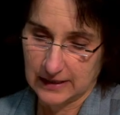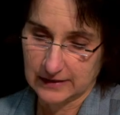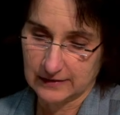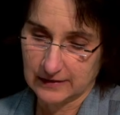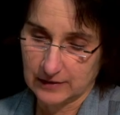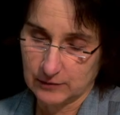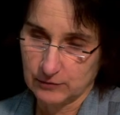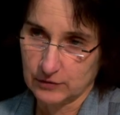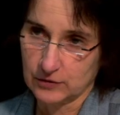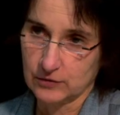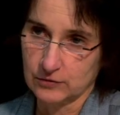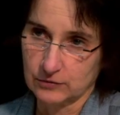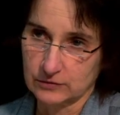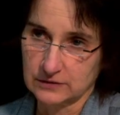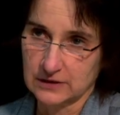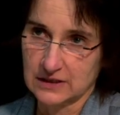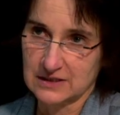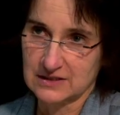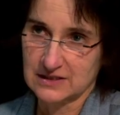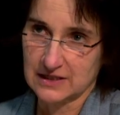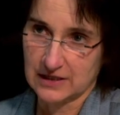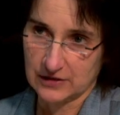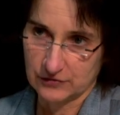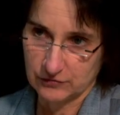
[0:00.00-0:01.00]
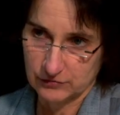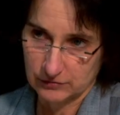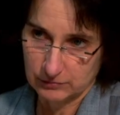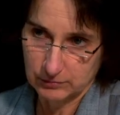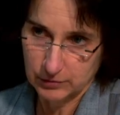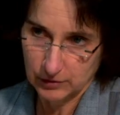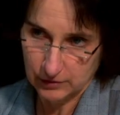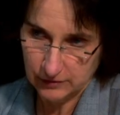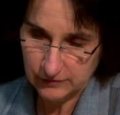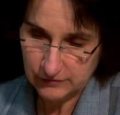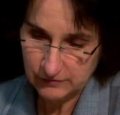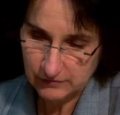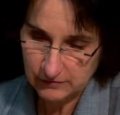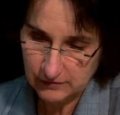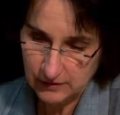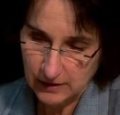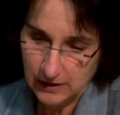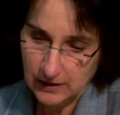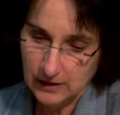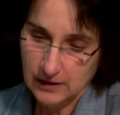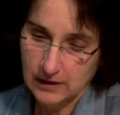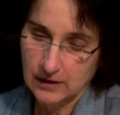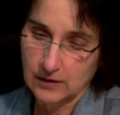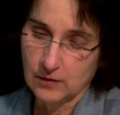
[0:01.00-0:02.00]
land, they were called tetrapods.
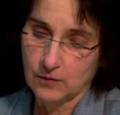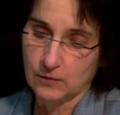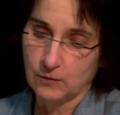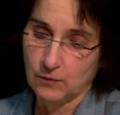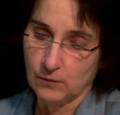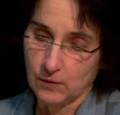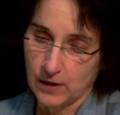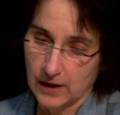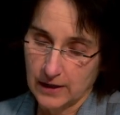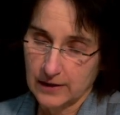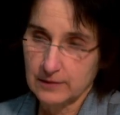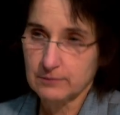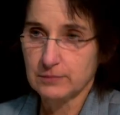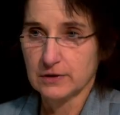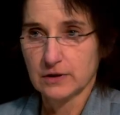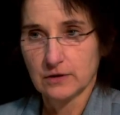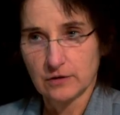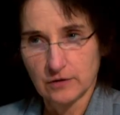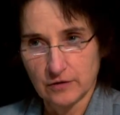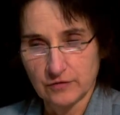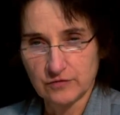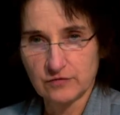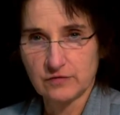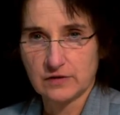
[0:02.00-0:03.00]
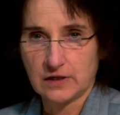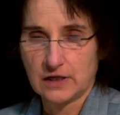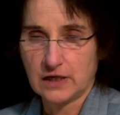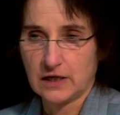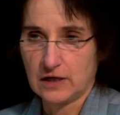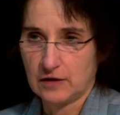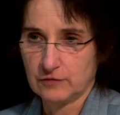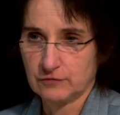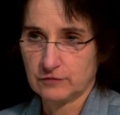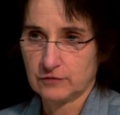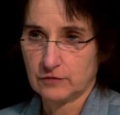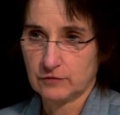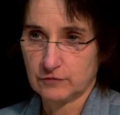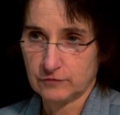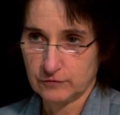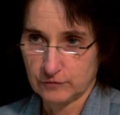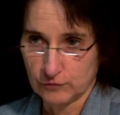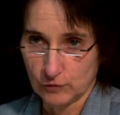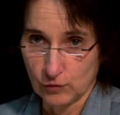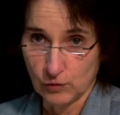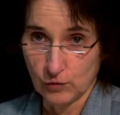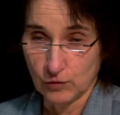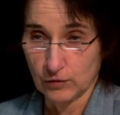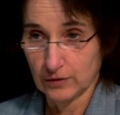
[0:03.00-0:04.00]
Why? Because they have
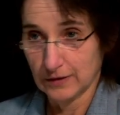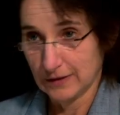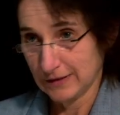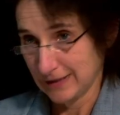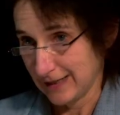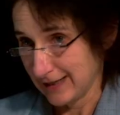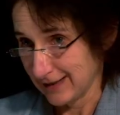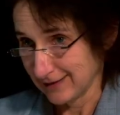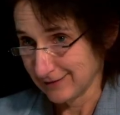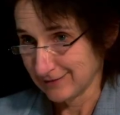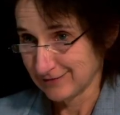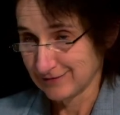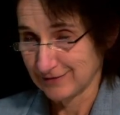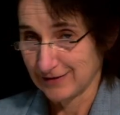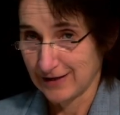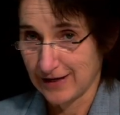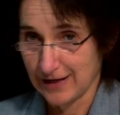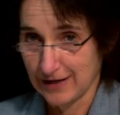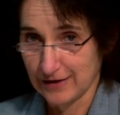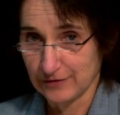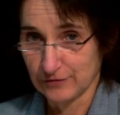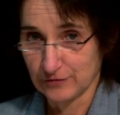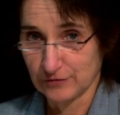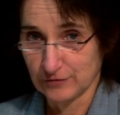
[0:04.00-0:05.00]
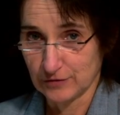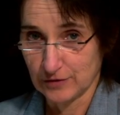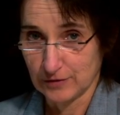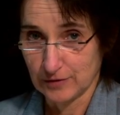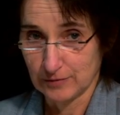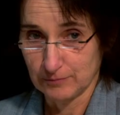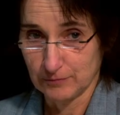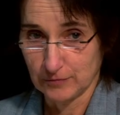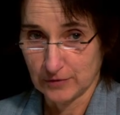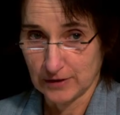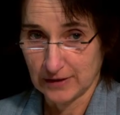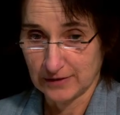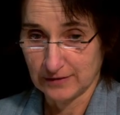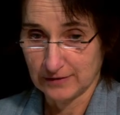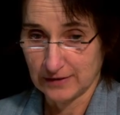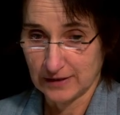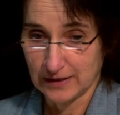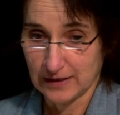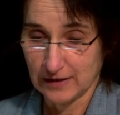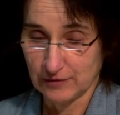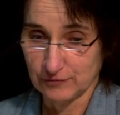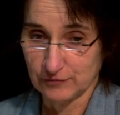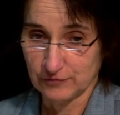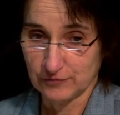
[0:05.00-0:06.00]
4 legs and
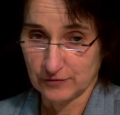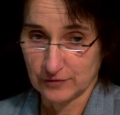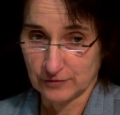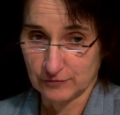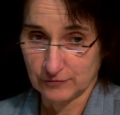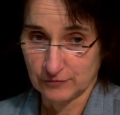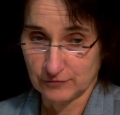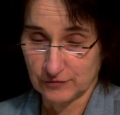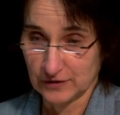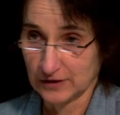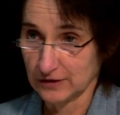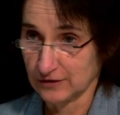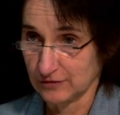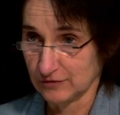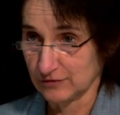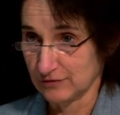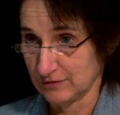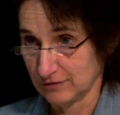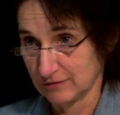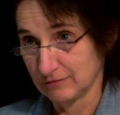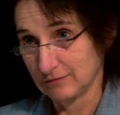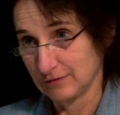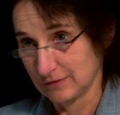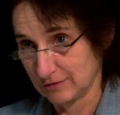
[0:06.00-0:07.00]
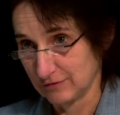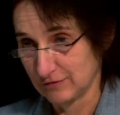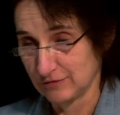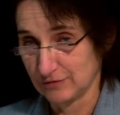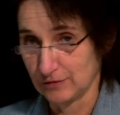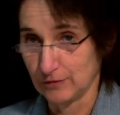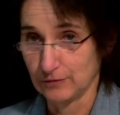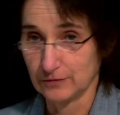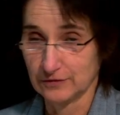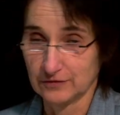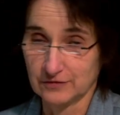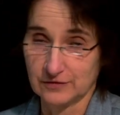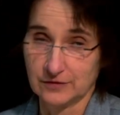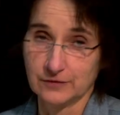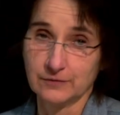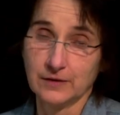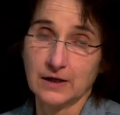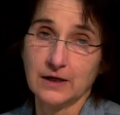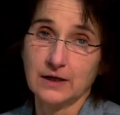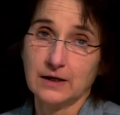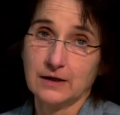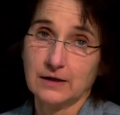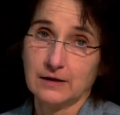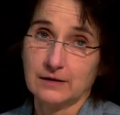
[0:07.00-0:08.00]
they have fingers and so on. So
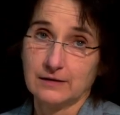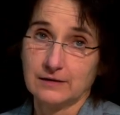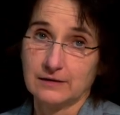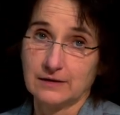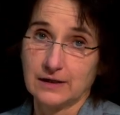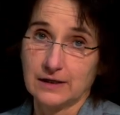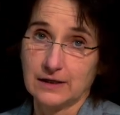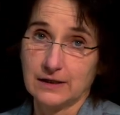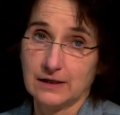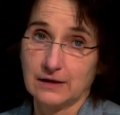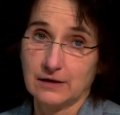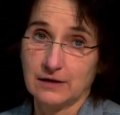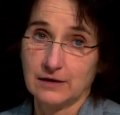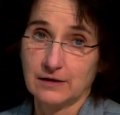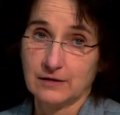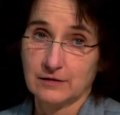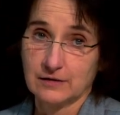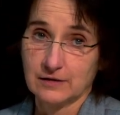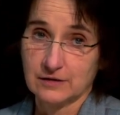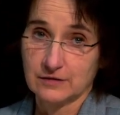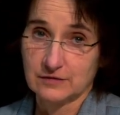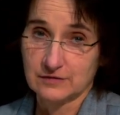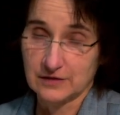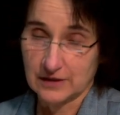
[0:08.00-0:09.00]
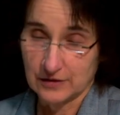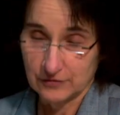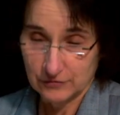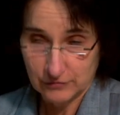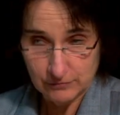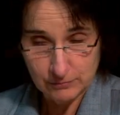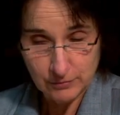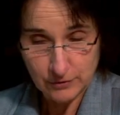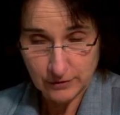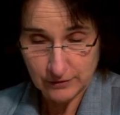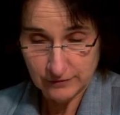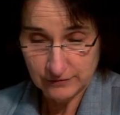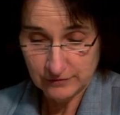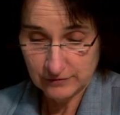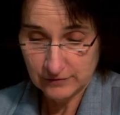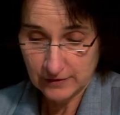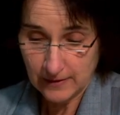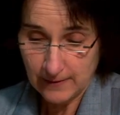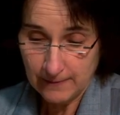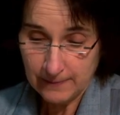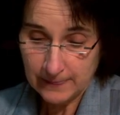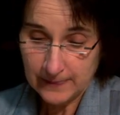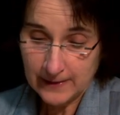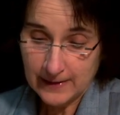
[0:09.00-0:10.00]
they are tetrapods.
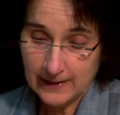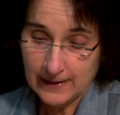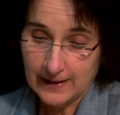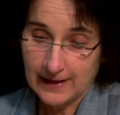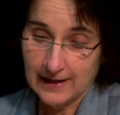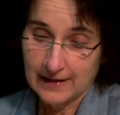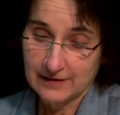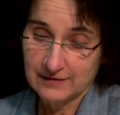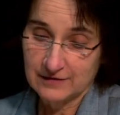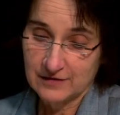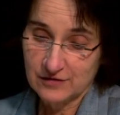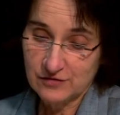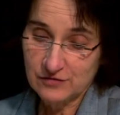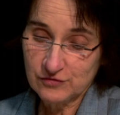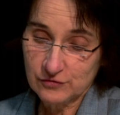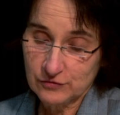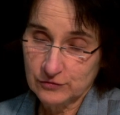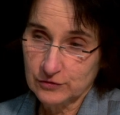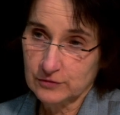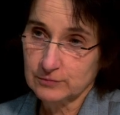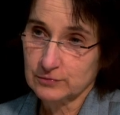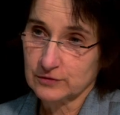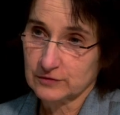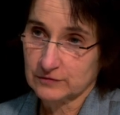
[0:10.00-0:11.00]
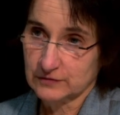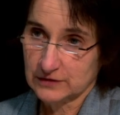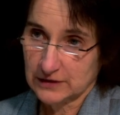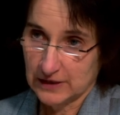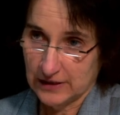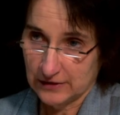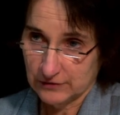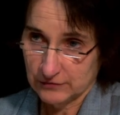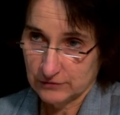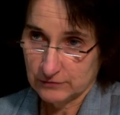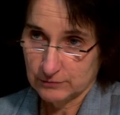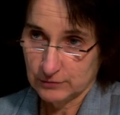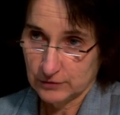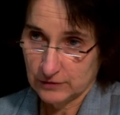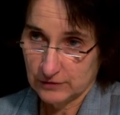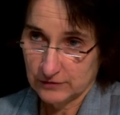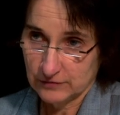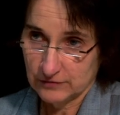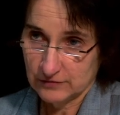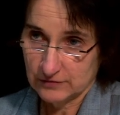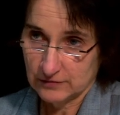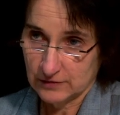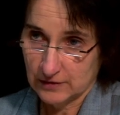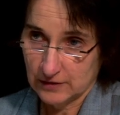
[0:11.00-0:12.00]
And this group of
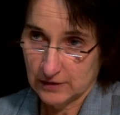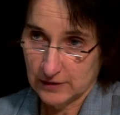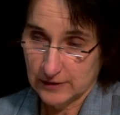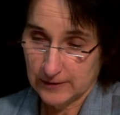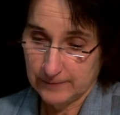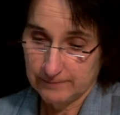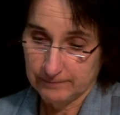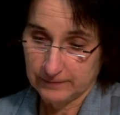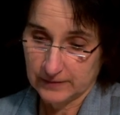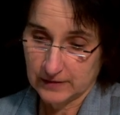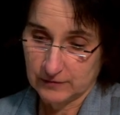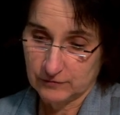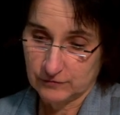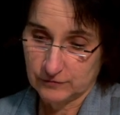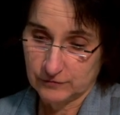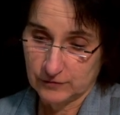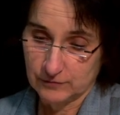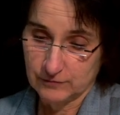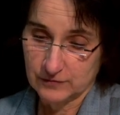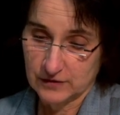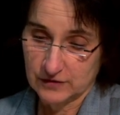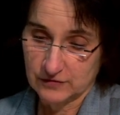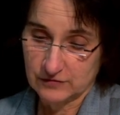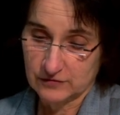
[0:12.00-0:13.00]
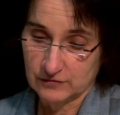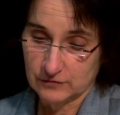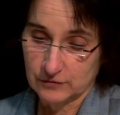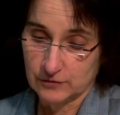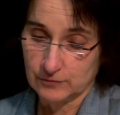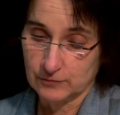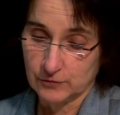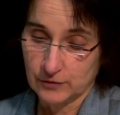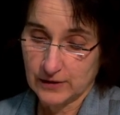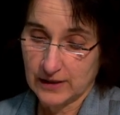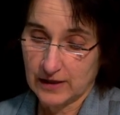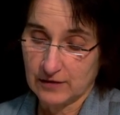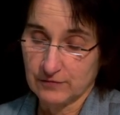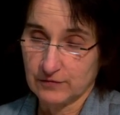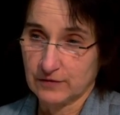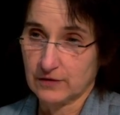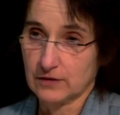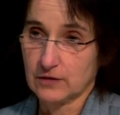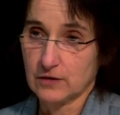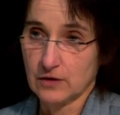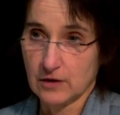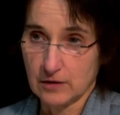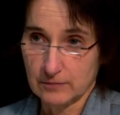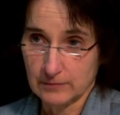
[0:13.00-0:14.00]
tetrapods, from this group, we have
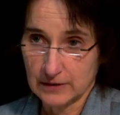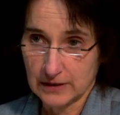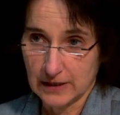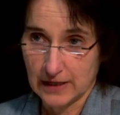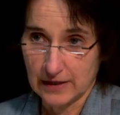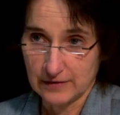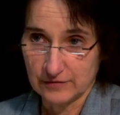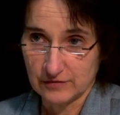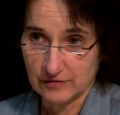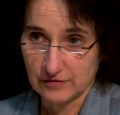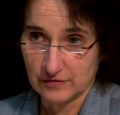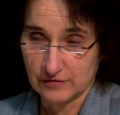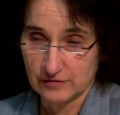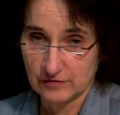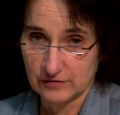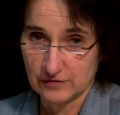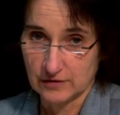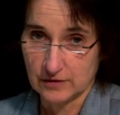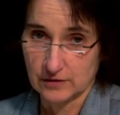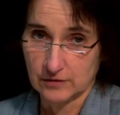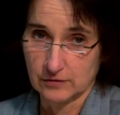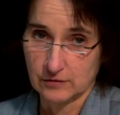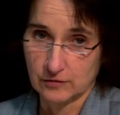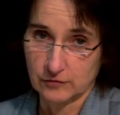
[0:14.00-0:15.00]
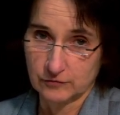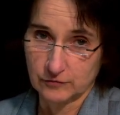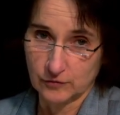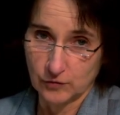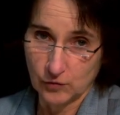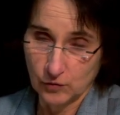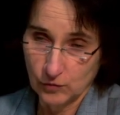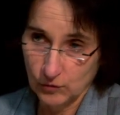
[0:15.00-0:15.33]
the common ancestor of